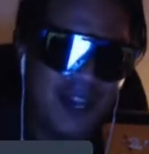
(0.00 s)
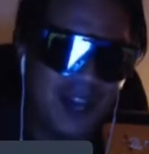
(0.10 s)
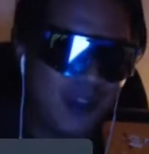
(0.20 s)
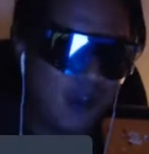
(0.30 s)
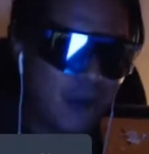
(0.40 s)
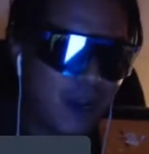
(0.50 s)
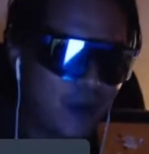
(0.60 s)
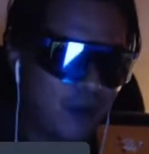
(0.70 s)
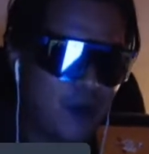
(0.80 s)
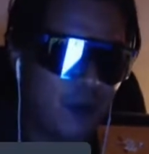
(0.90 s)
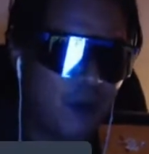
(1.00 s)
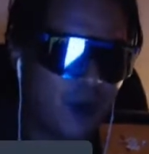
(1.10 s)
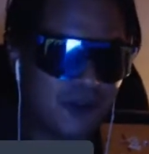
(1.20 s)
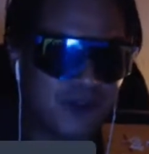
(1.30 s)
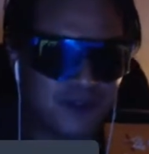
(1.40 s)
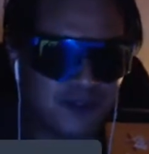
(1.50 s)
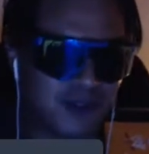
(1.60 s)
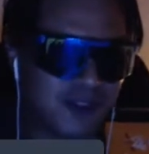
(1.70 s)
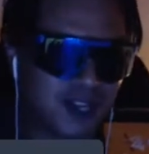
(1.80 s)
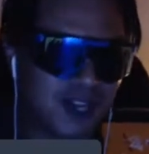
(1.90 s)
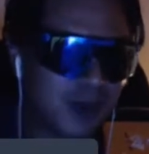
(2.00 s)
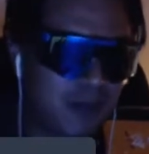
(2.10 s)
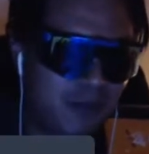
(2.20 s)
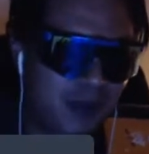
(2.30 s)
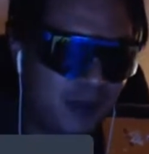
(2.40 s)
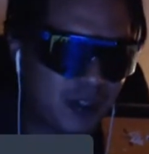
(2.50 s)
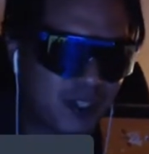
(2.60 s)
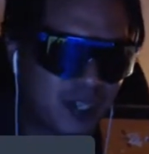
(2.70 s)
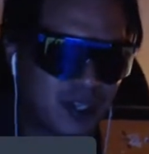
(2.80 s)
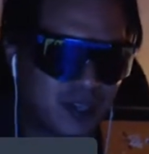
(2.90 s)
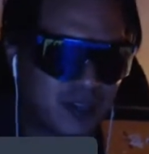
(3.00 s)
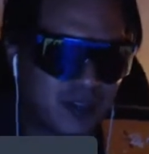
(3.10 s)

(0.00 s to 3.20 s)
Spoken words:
Kenny Omega would have won if his friends didn't help him out to cheat?